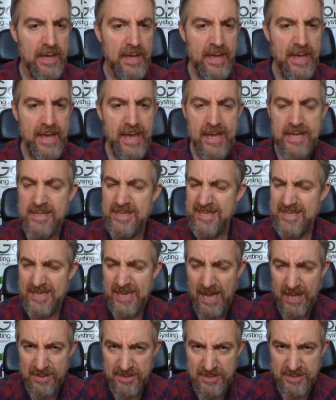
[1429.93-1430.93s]
hit
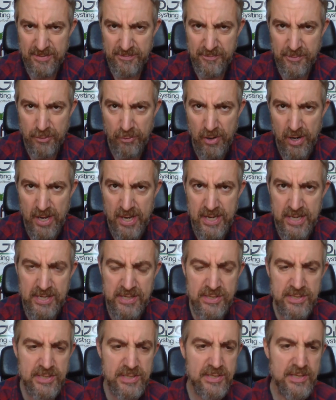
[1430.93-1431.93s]
tons of
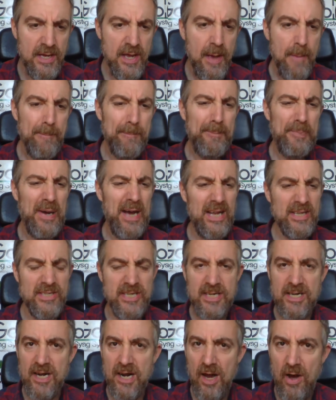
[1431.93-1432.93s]
greens,
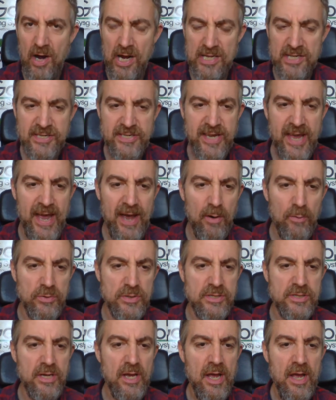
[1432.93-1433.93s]
putted lights
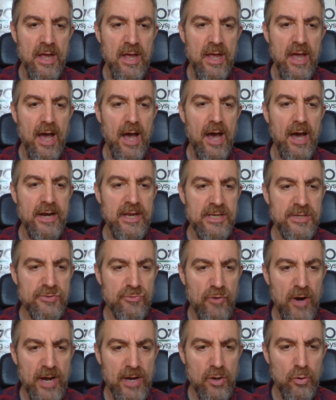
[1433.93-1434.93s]
out. And his
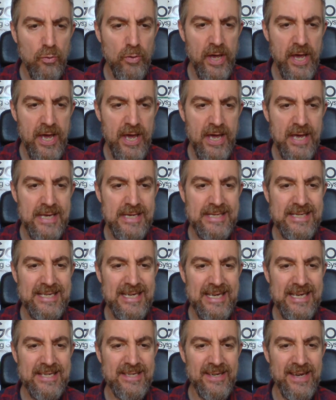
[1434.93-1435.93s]
record here is
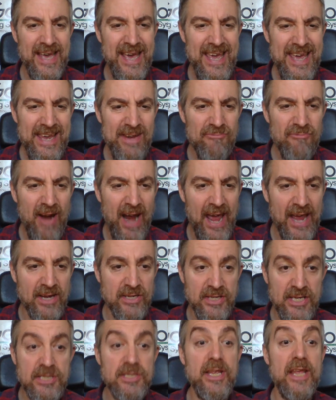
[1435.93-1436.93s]
decent. He ranked,
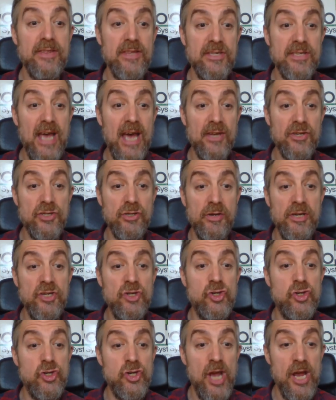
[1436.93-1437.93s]
and this this actually
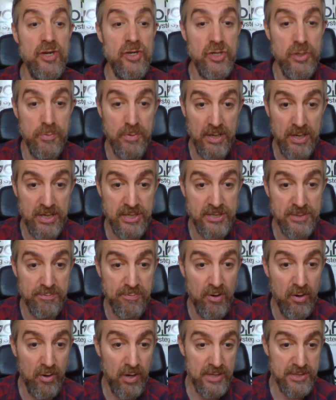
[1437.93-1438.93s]
genuinely
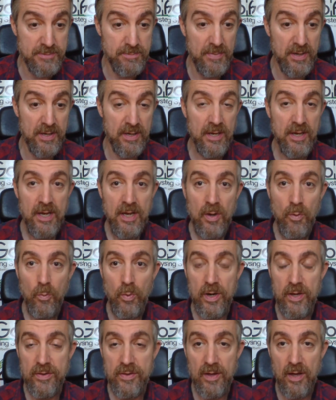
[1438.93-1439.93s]
surprised me
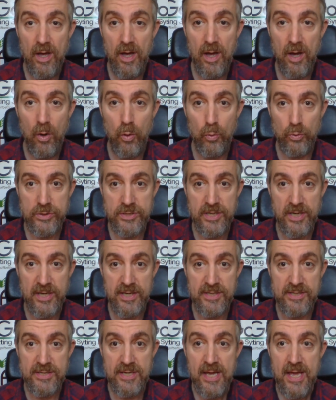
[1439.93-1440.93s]
with uh,
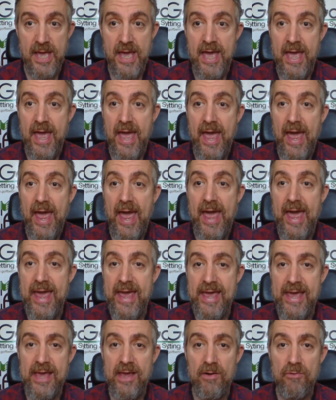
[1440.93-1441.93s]
Ortiz.
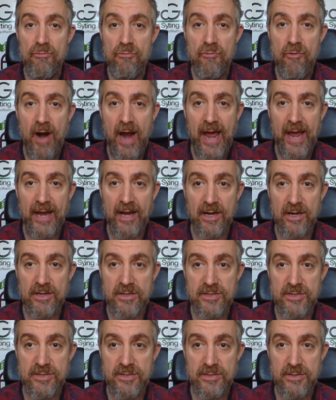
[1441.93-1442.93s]
He
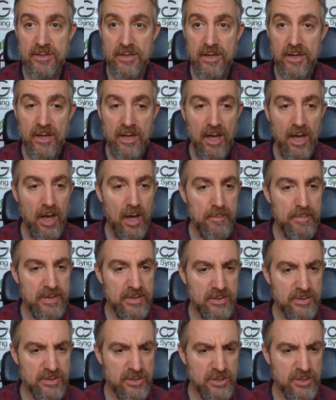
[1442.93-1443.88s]
ranks um, in the